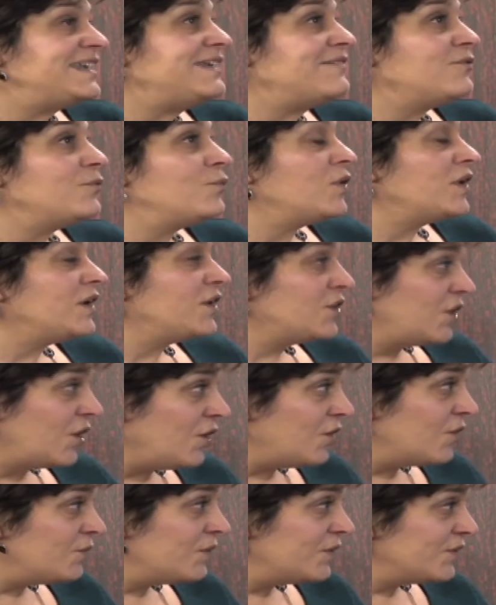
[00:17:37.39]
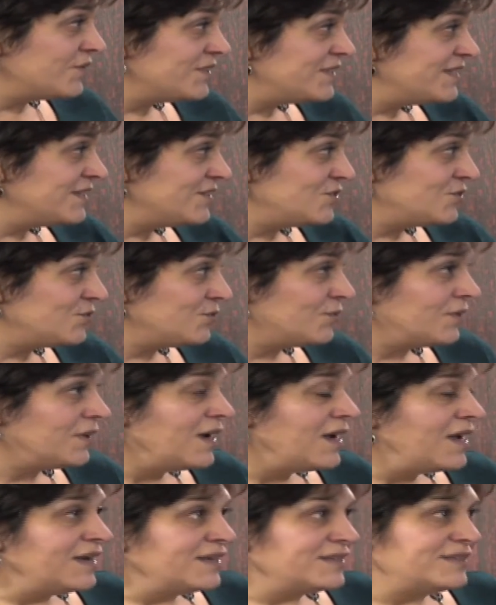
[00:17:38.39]
even want to go. Her sister
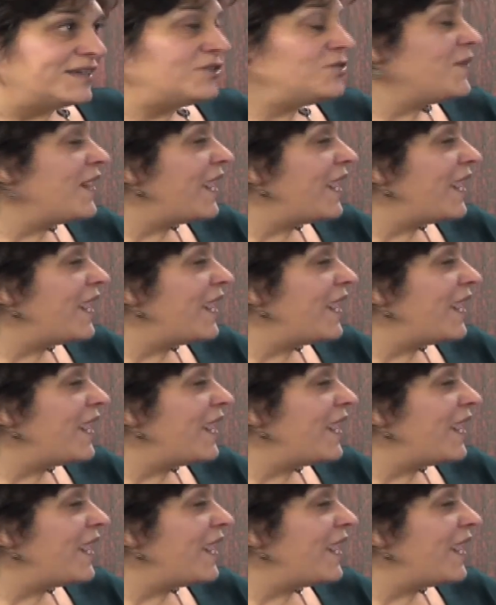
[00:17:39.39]
said,